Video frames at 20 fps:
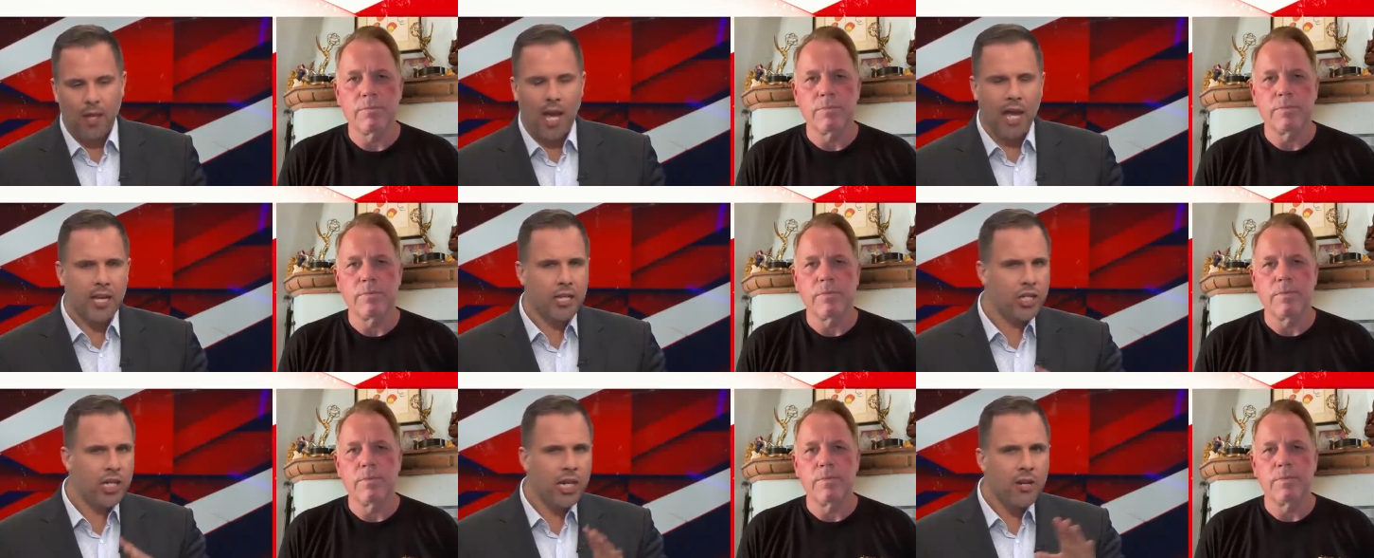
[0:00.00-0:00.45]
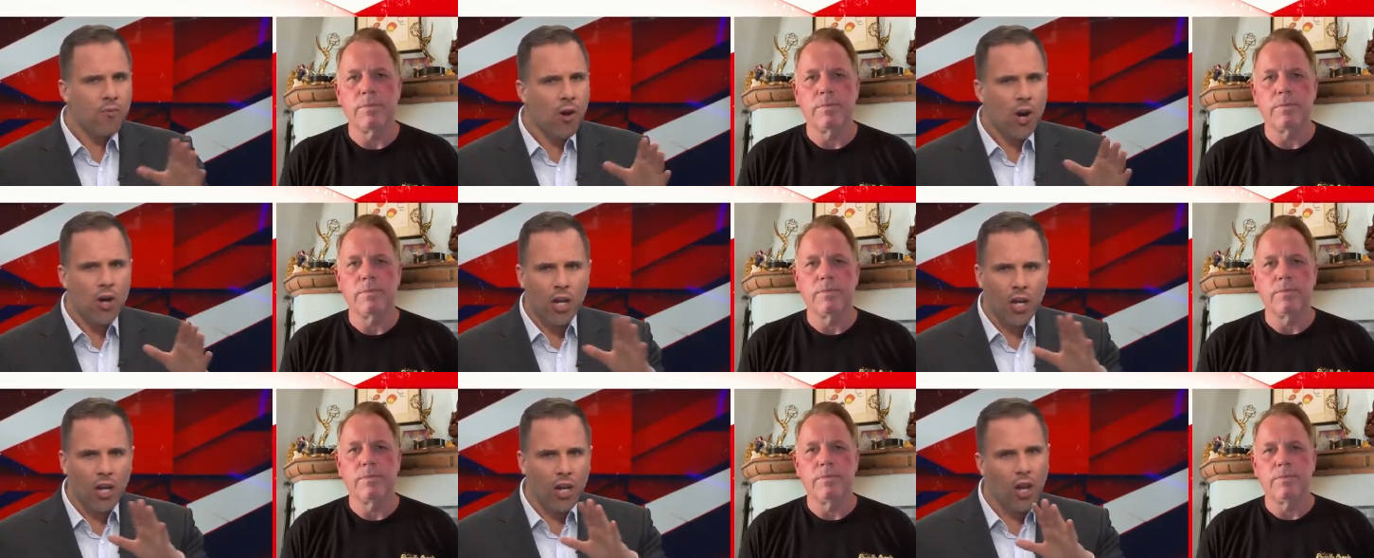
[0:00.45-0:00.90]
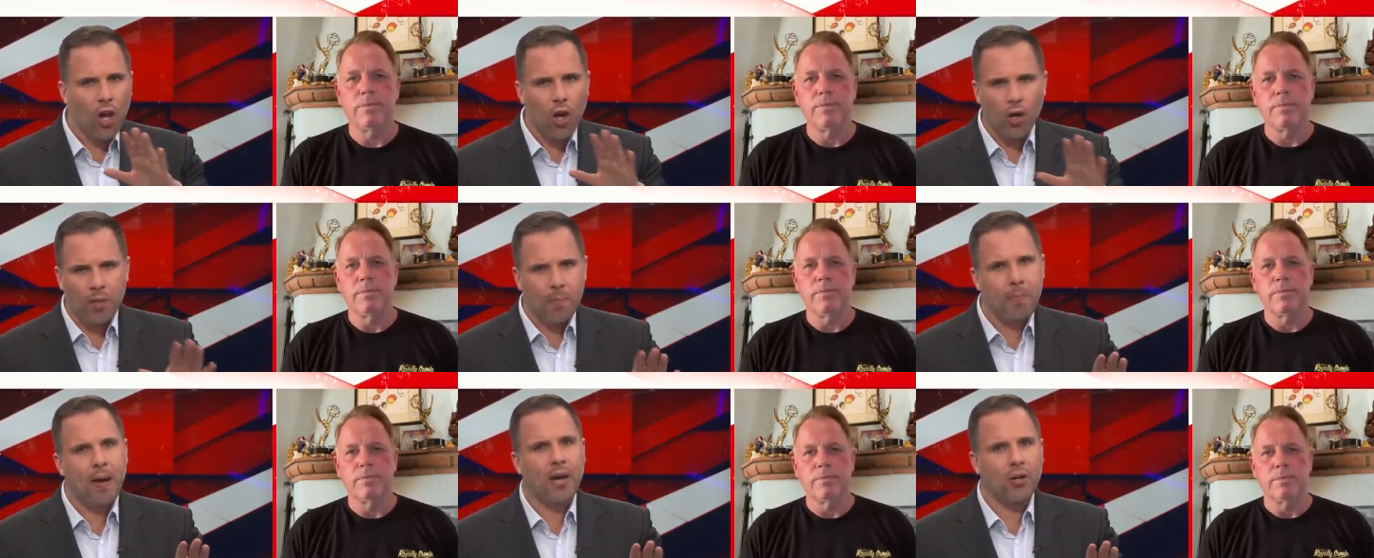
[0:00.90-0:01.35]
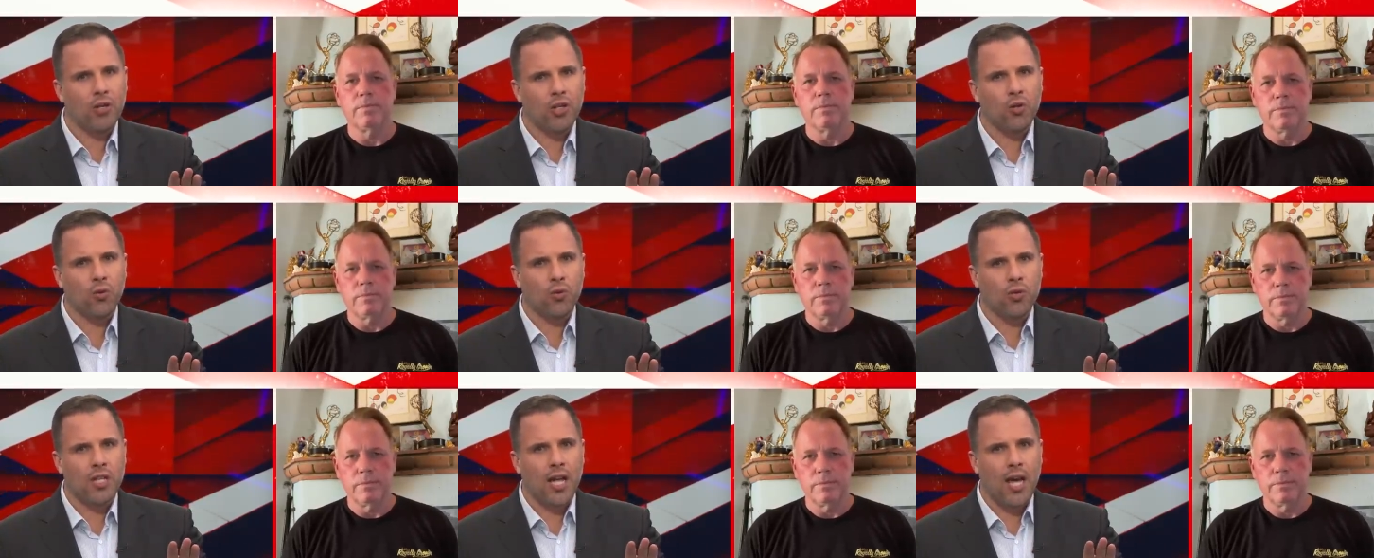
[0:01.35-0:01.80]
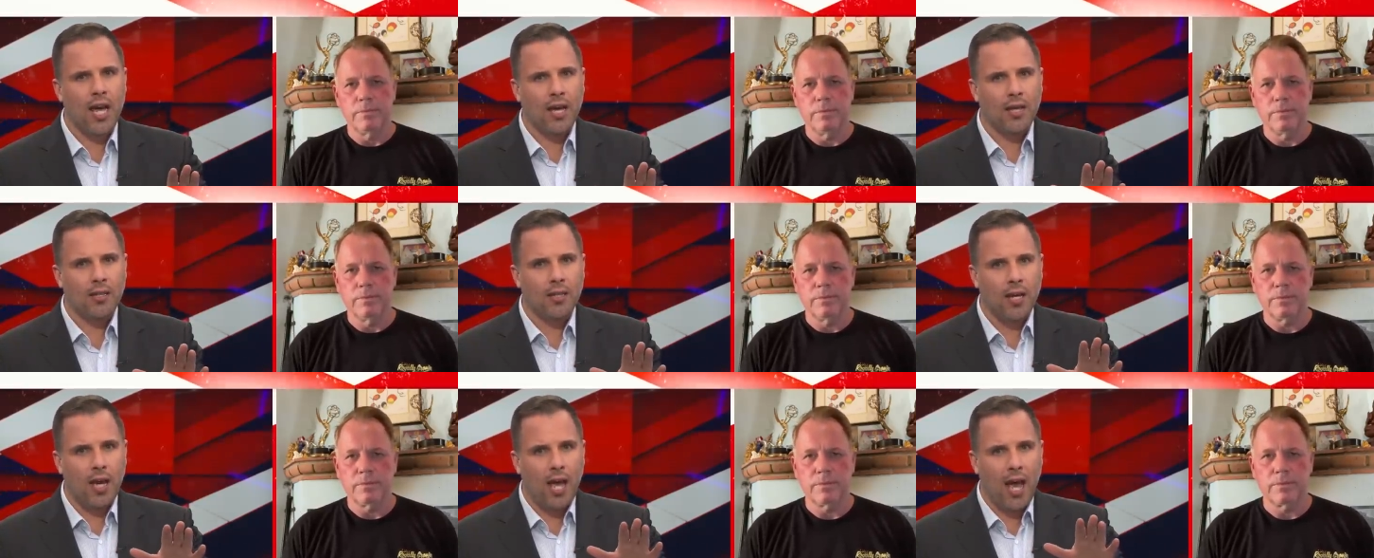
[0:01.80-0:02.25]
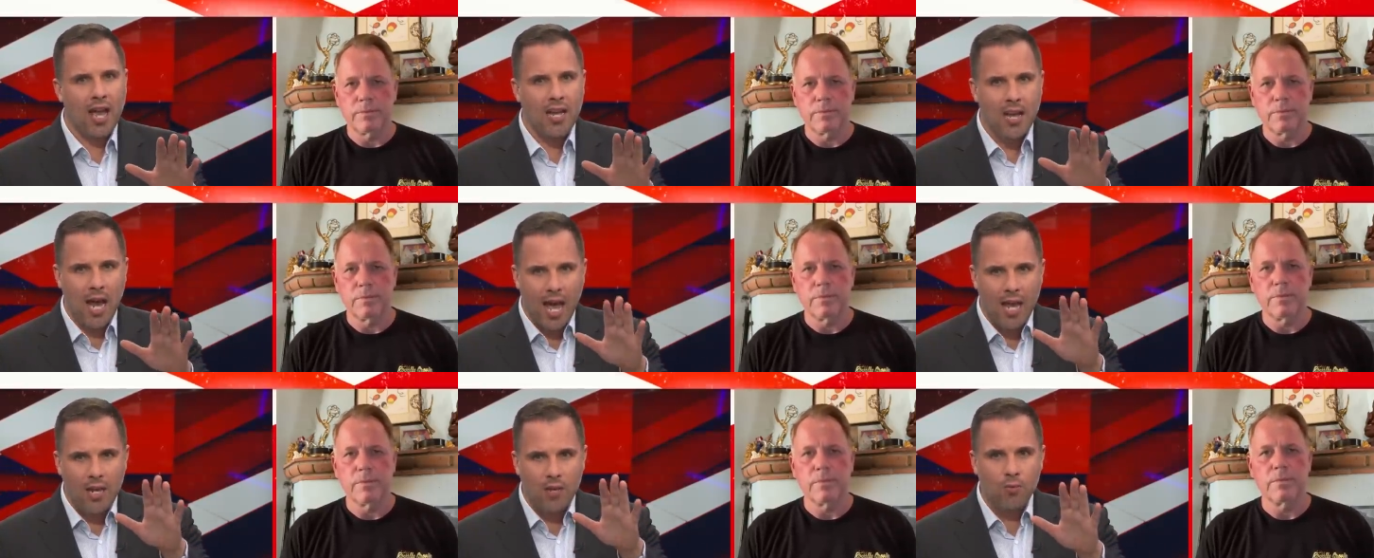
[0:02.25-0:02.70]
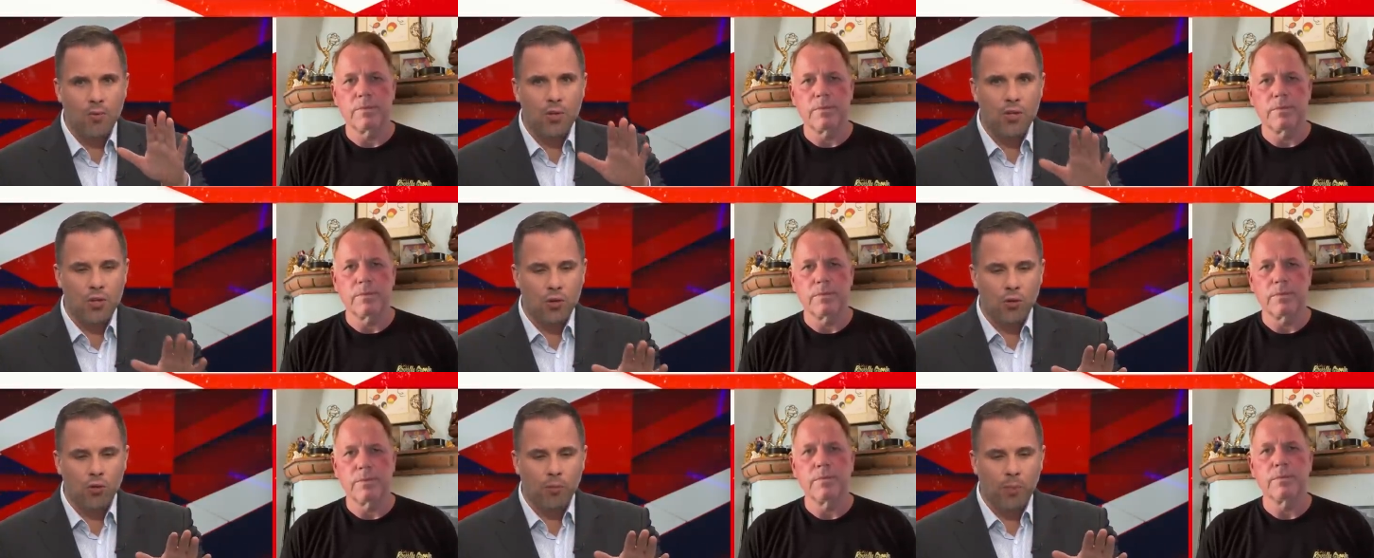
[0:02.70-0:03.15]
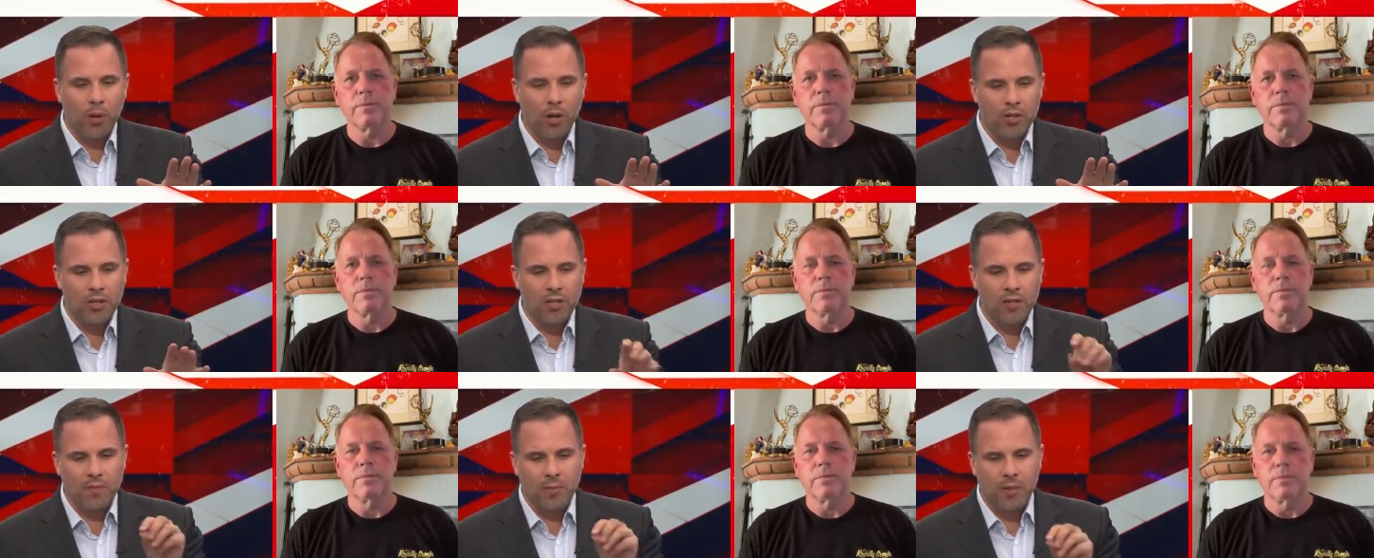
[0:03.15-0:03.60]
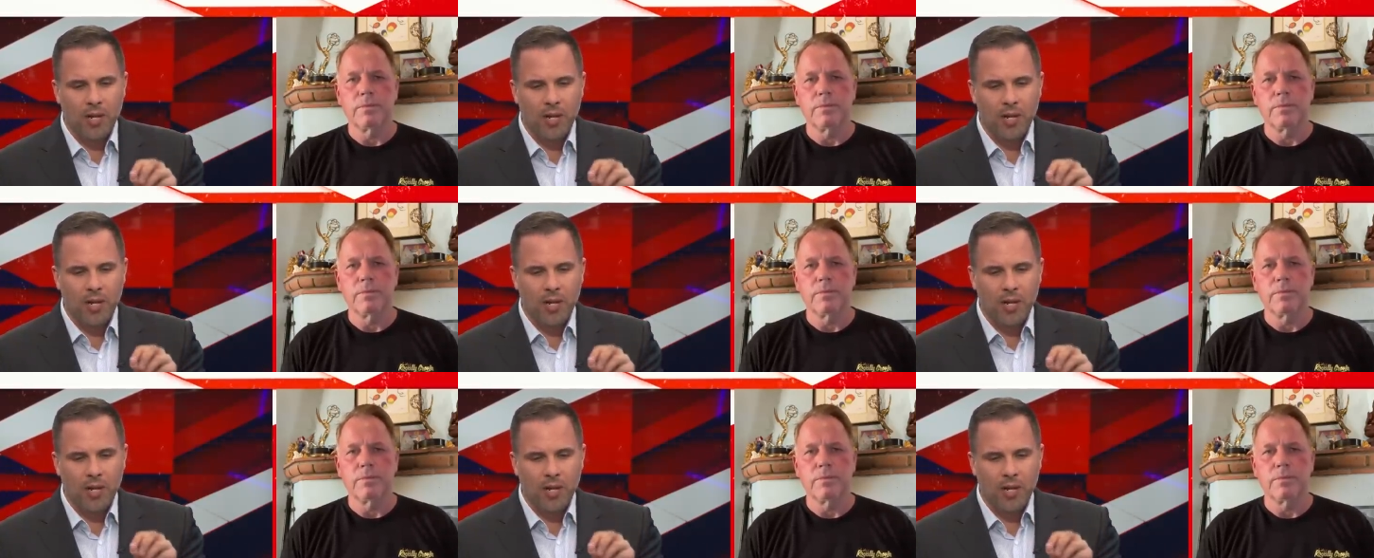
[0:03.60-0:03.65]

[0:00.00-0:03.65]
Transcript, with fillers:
Speaker 1: And she wrote a lot about your dad, and, and it was all positive.